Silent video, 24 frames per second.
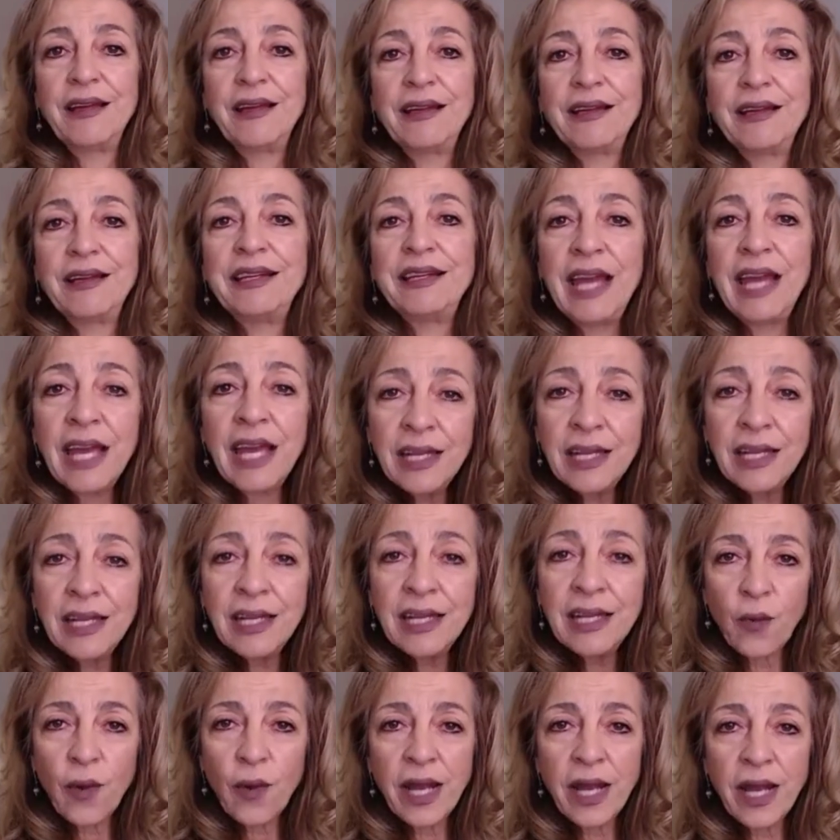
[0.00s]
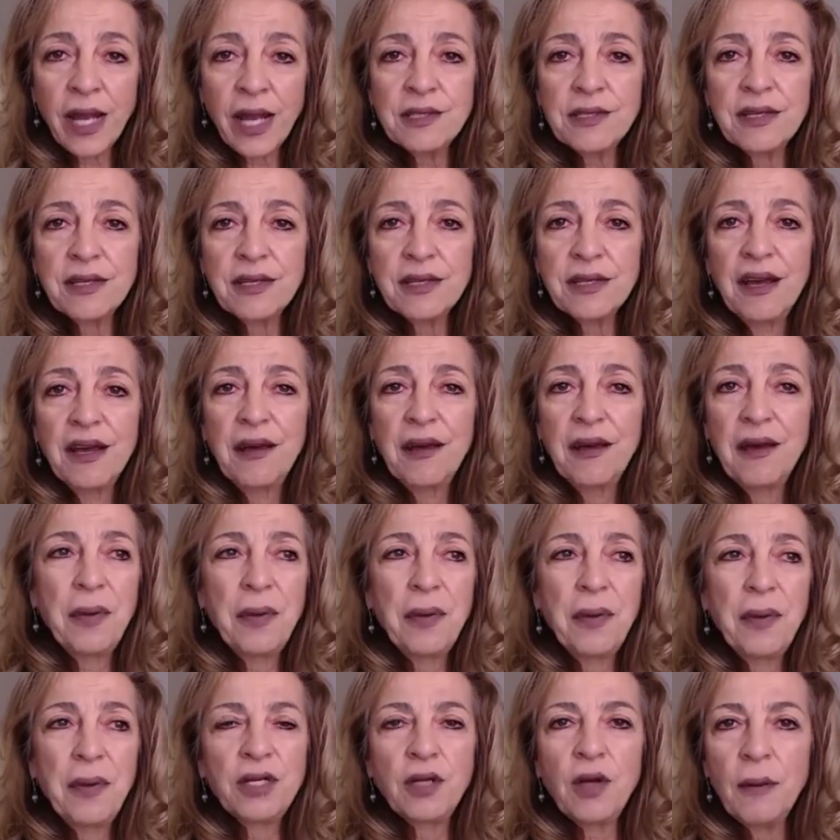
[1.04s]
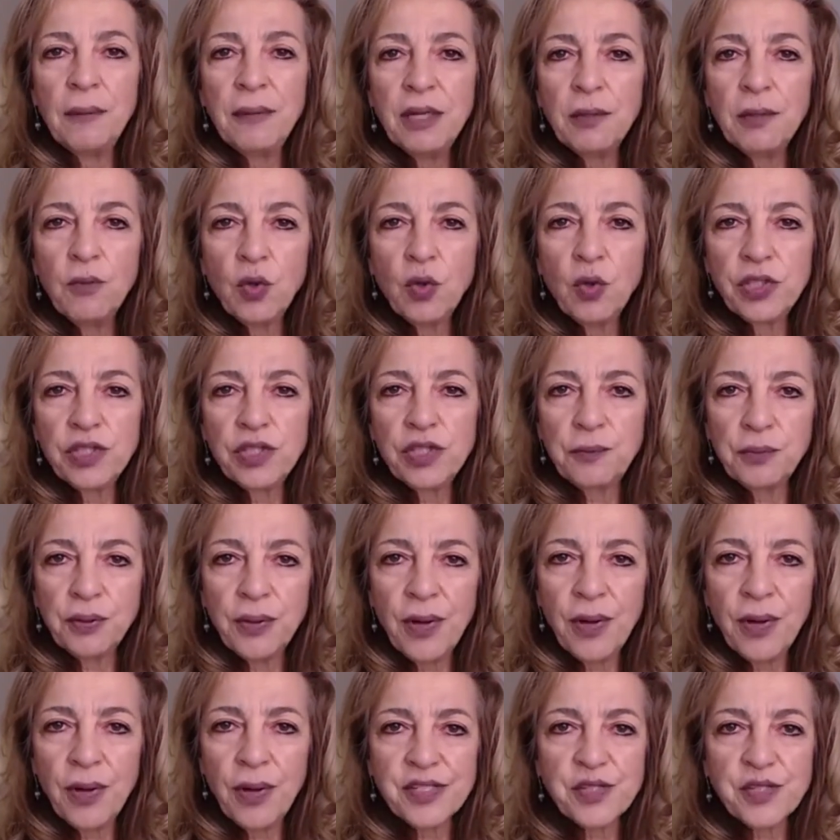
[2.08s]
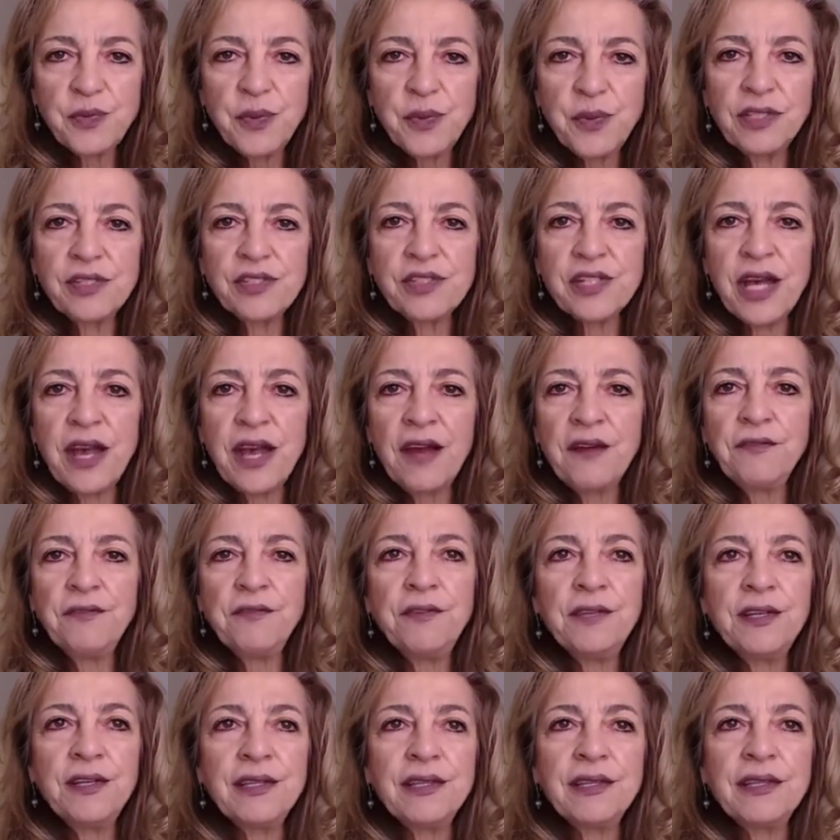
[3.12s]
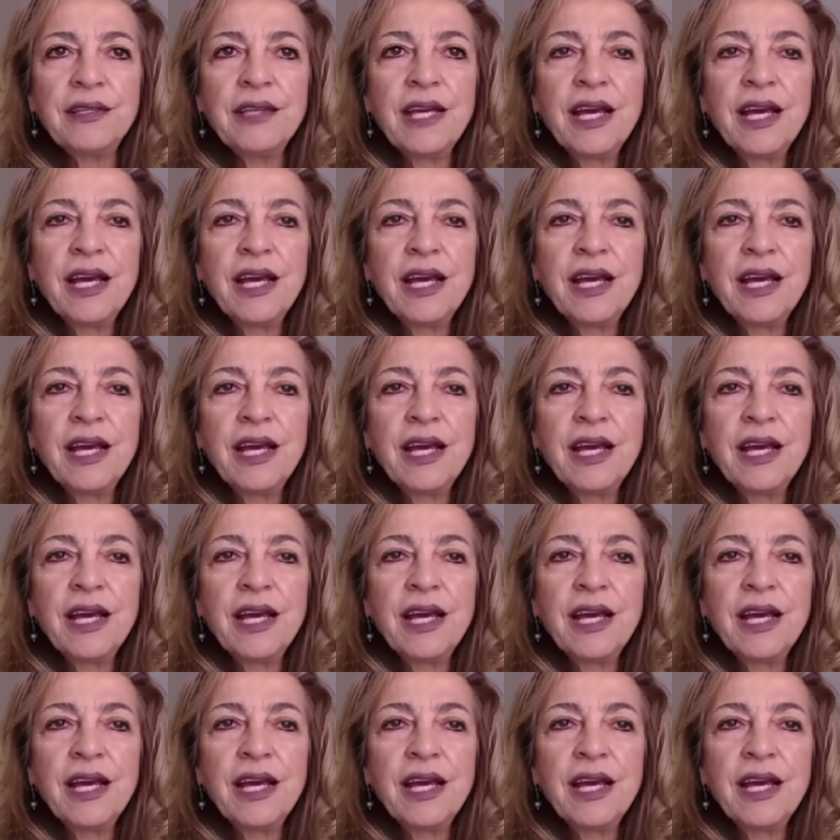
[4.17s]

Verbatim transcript: gaining weight, but becoming more depressed because everything